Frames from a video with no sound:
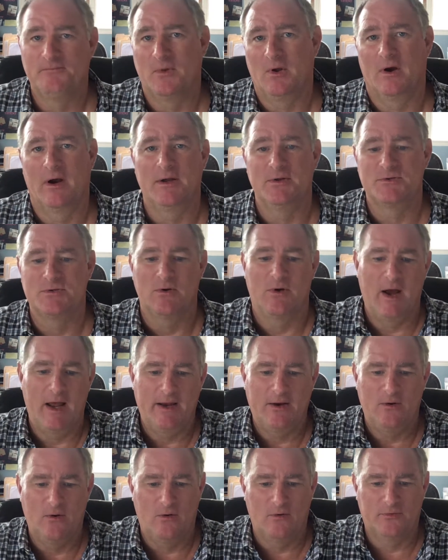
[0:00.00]
All right, so
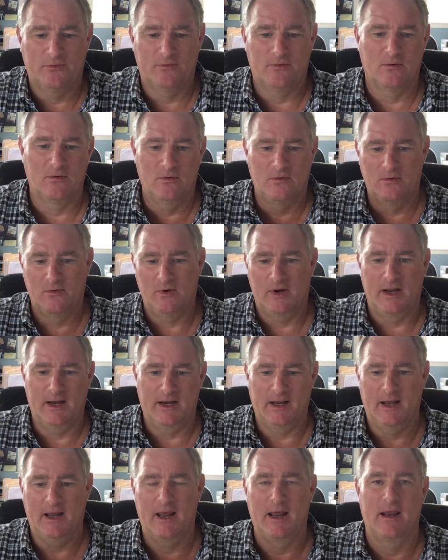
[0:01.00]
I go through
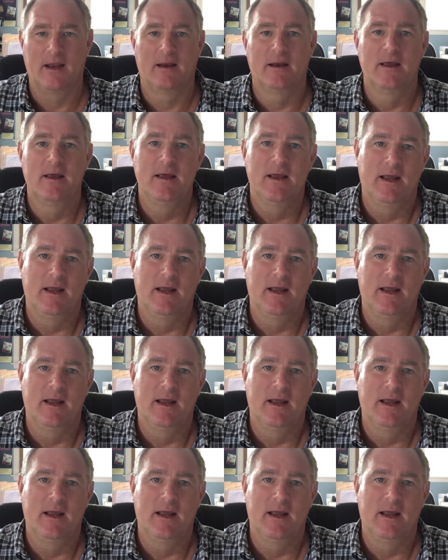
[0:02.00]
and I